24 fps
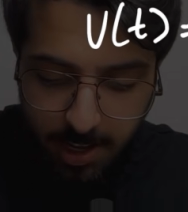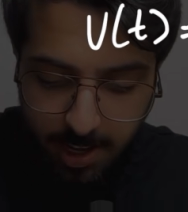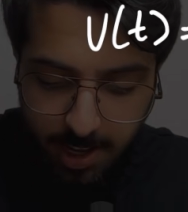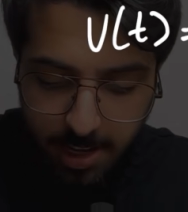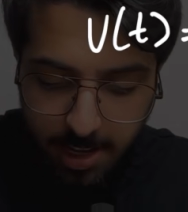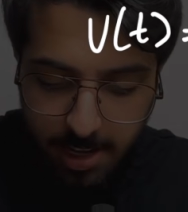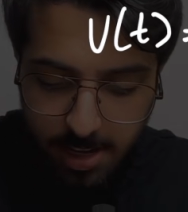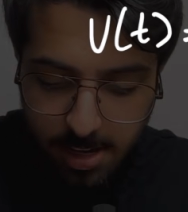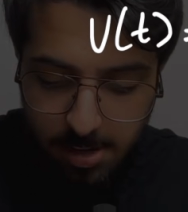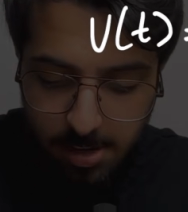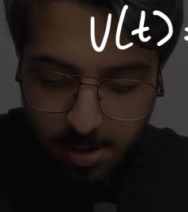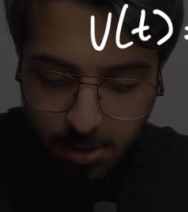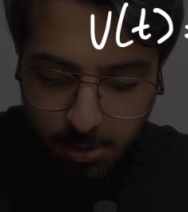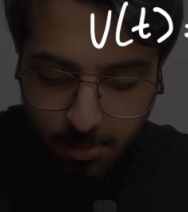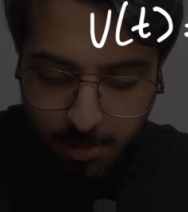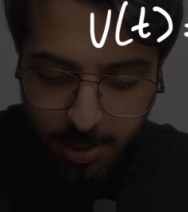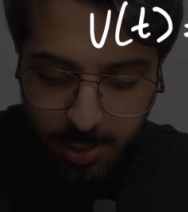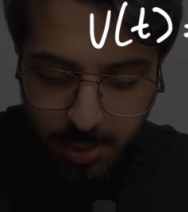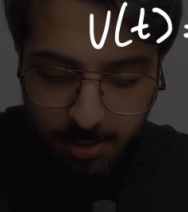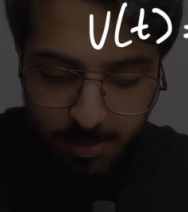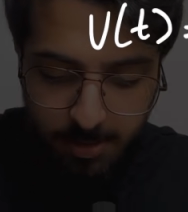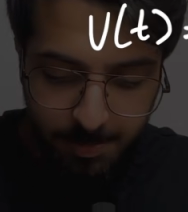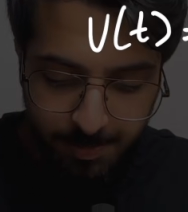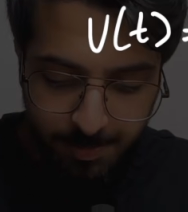a
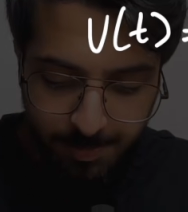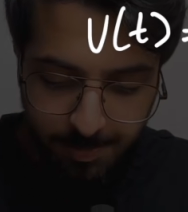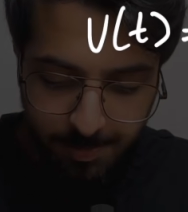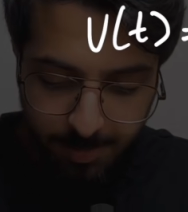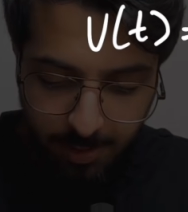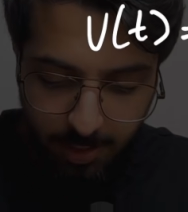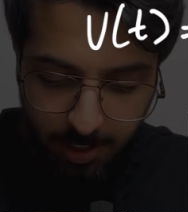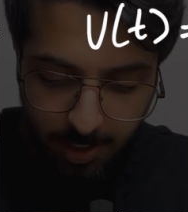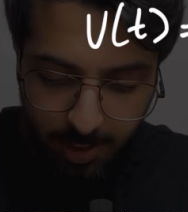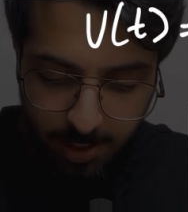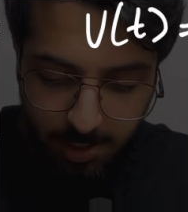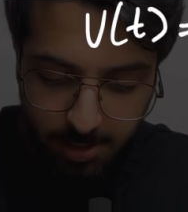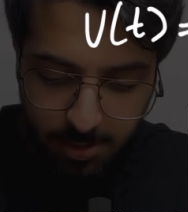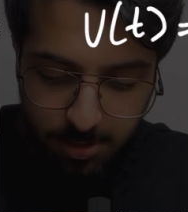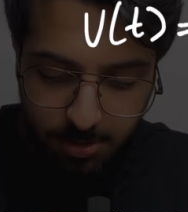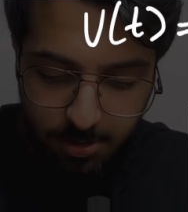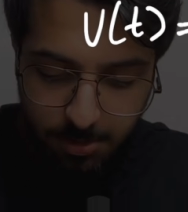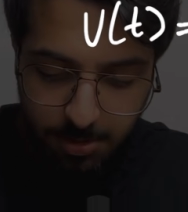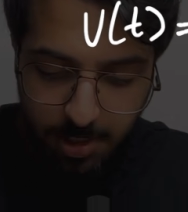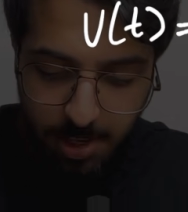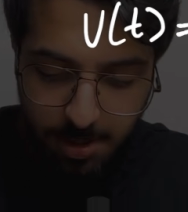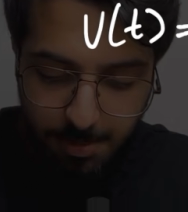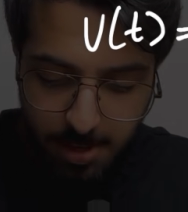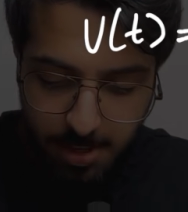omega, and
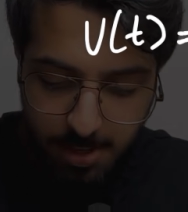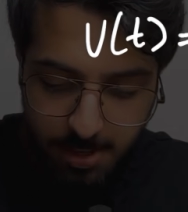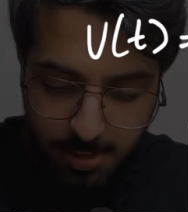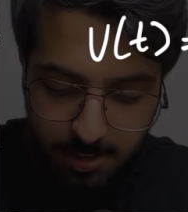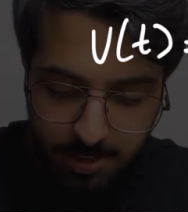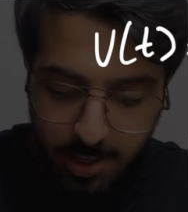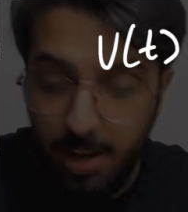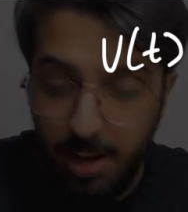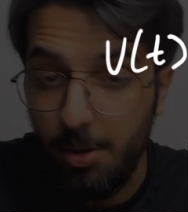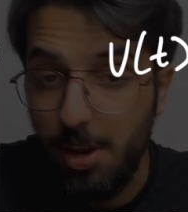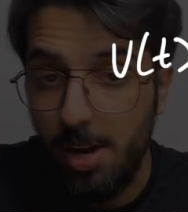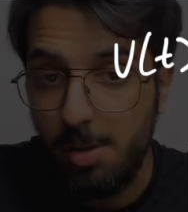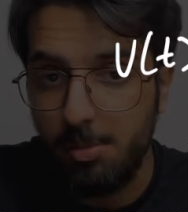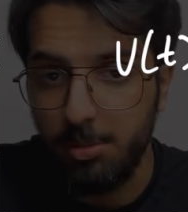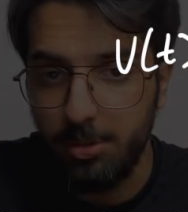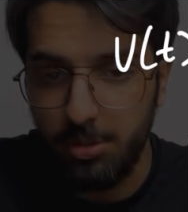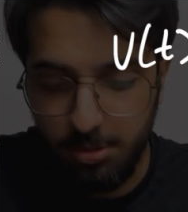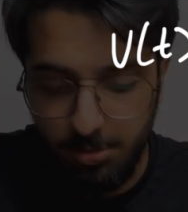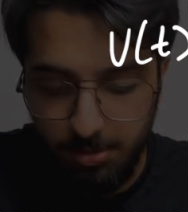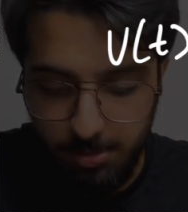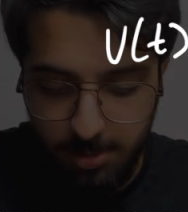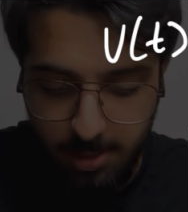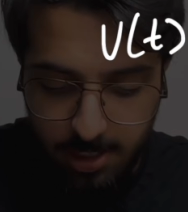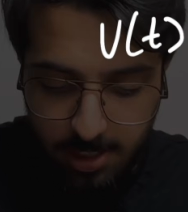so that means our
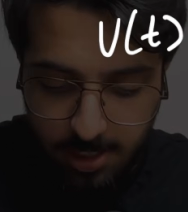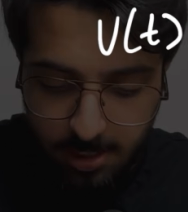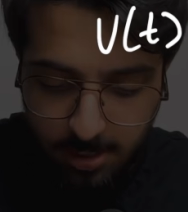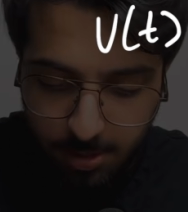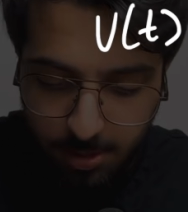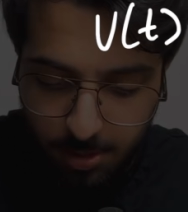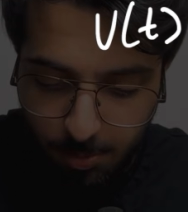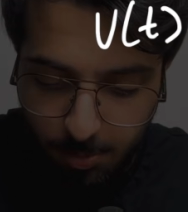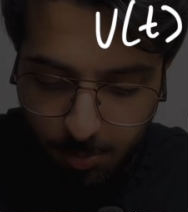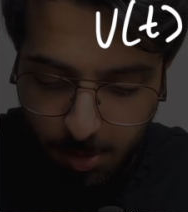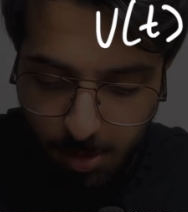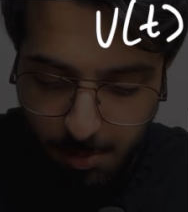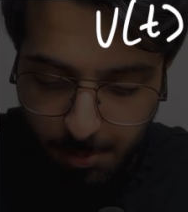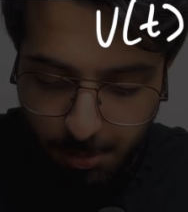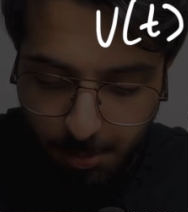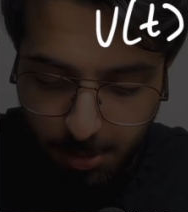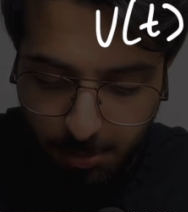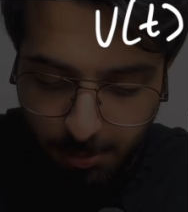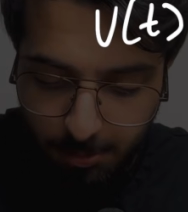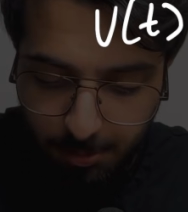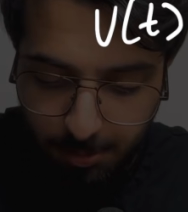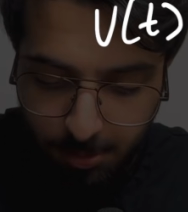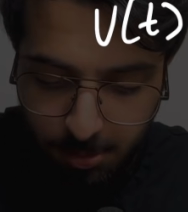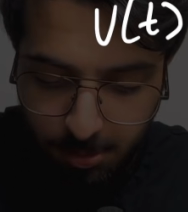amplitude again is
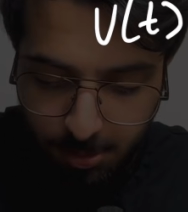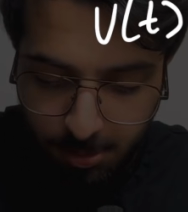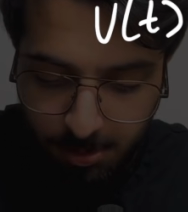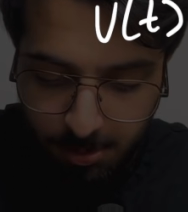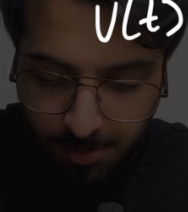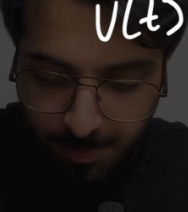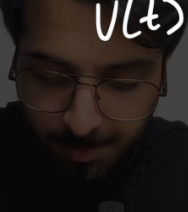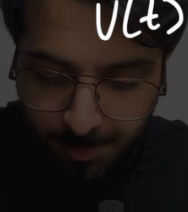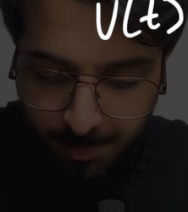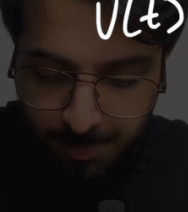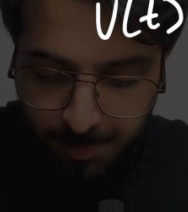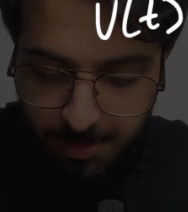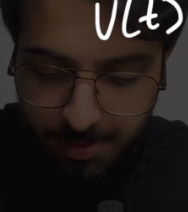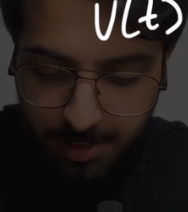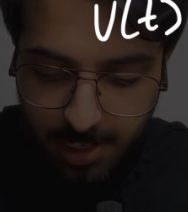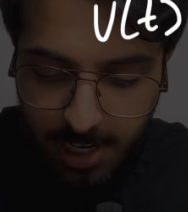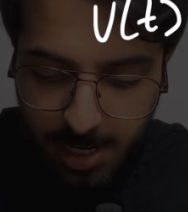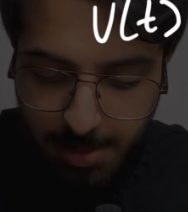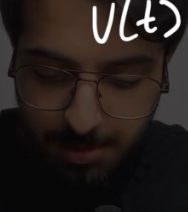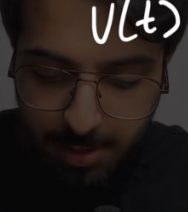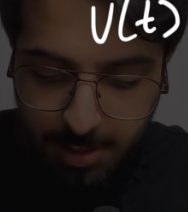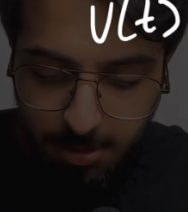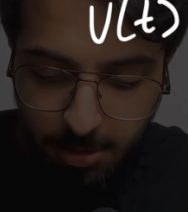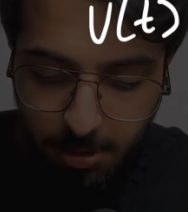1.4
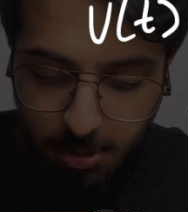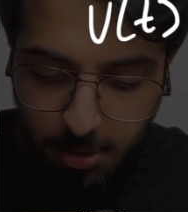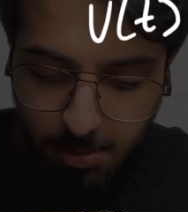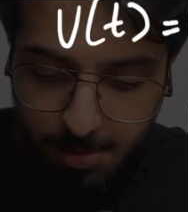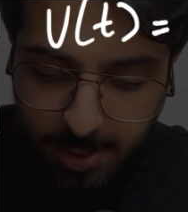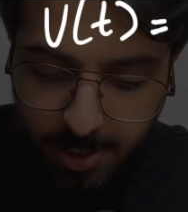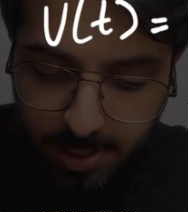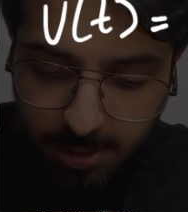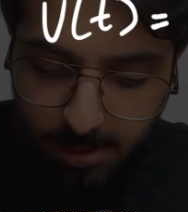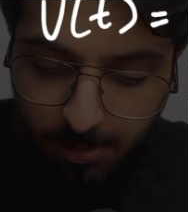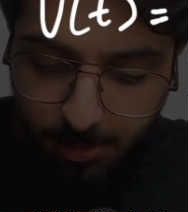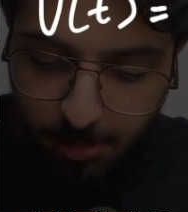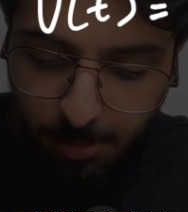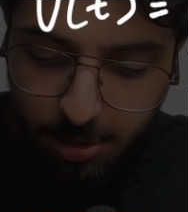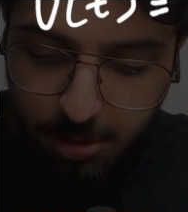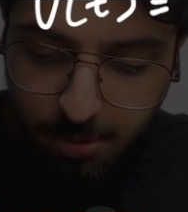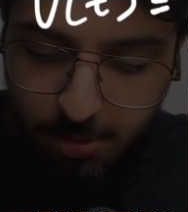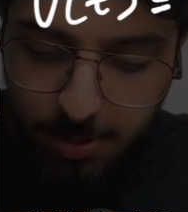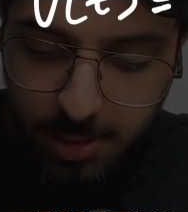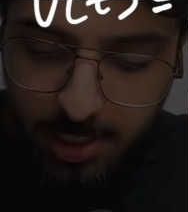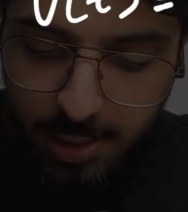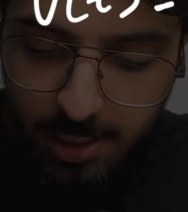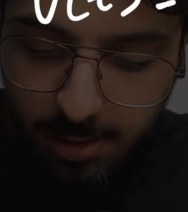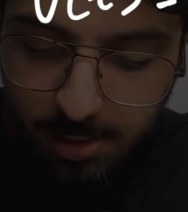times our omega,
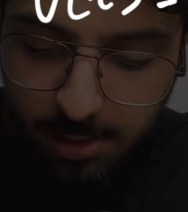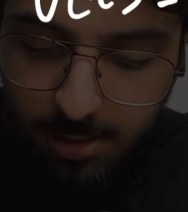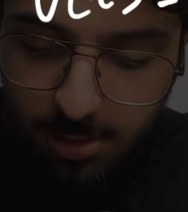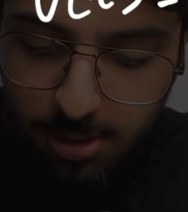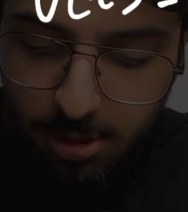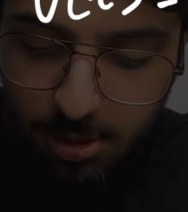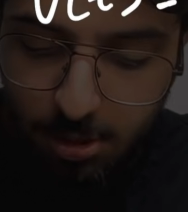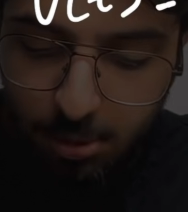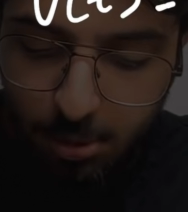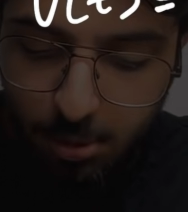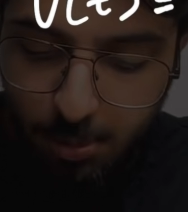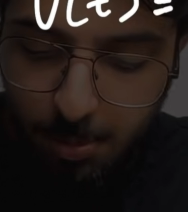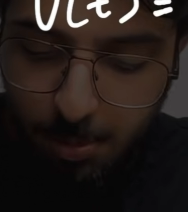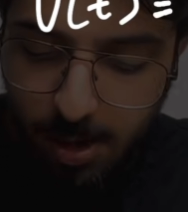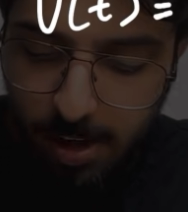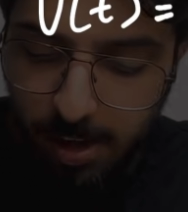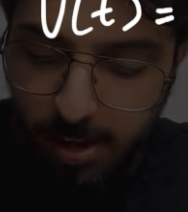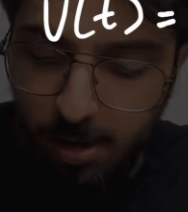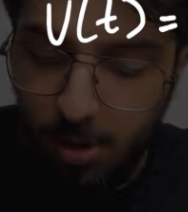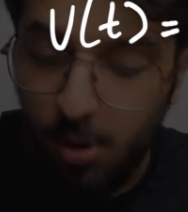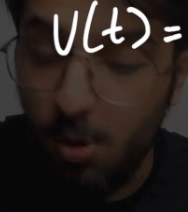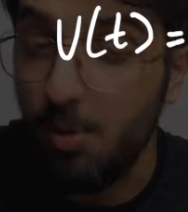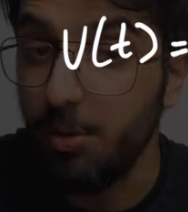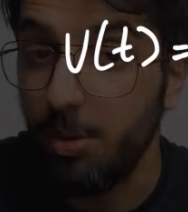which we get is 2
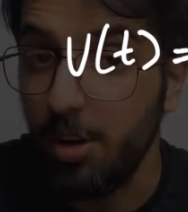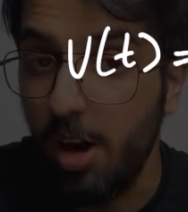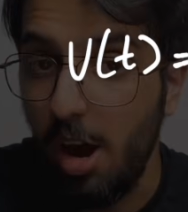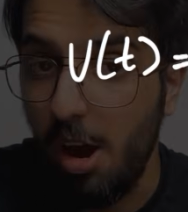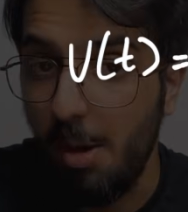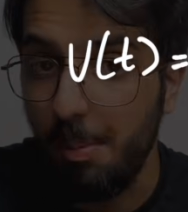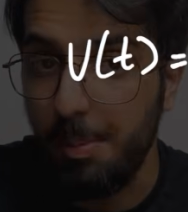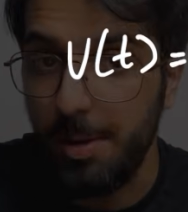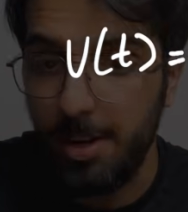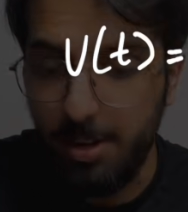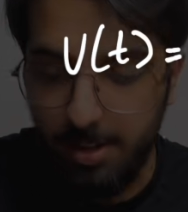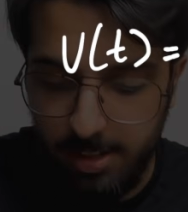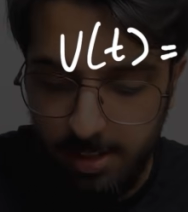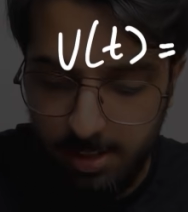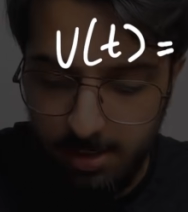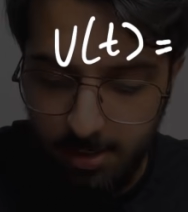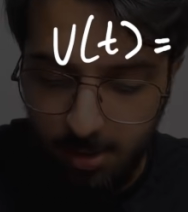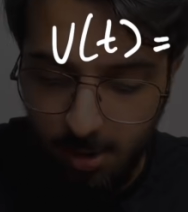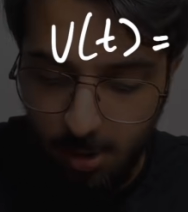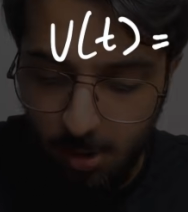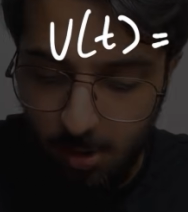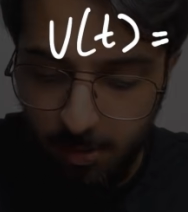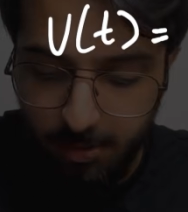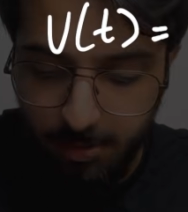pi over our period
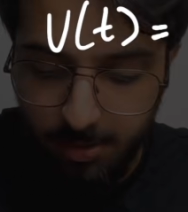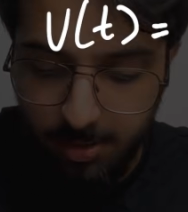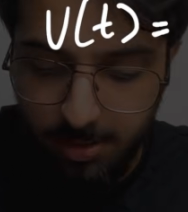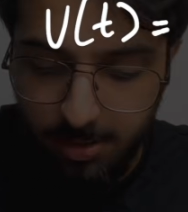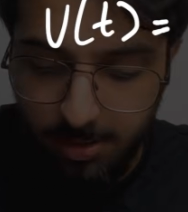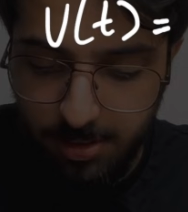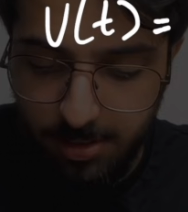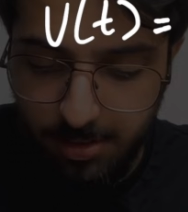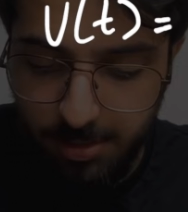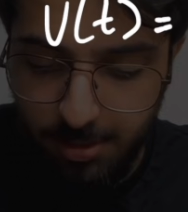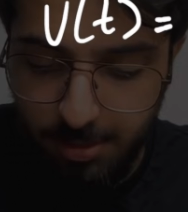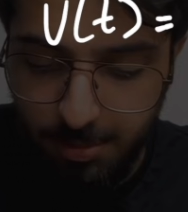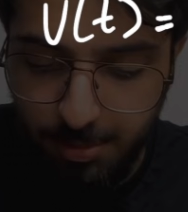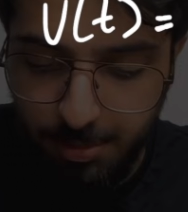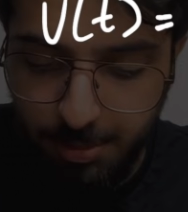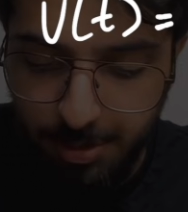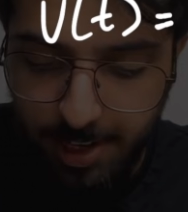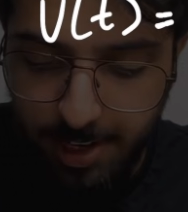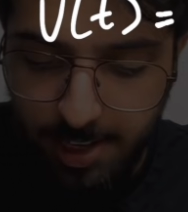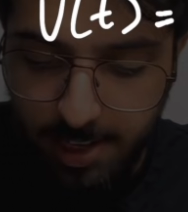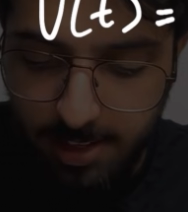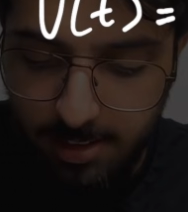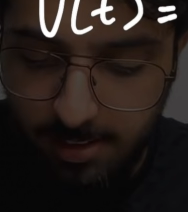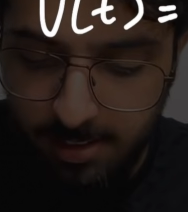of
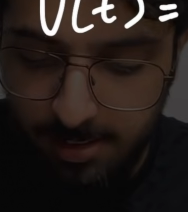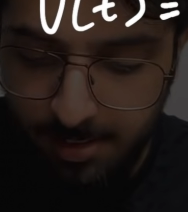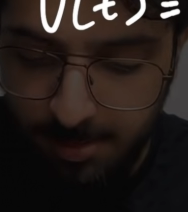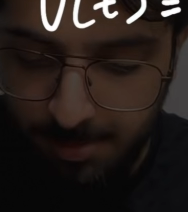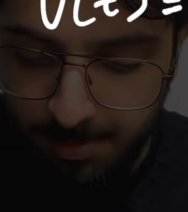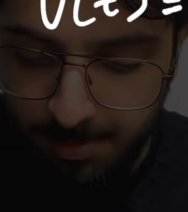0.8,